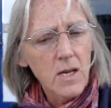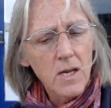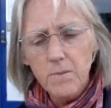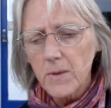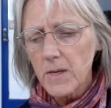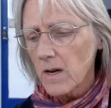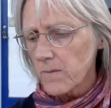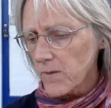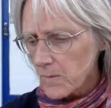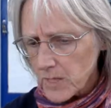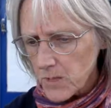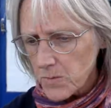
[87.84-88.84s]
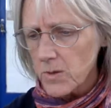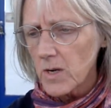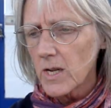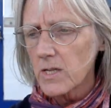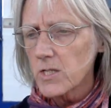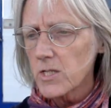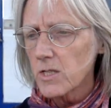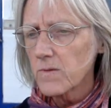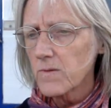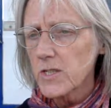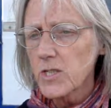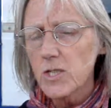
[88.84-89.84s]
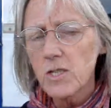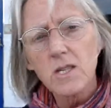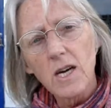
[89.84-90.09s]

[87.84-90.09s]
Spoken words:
it becomes much more energy efficient,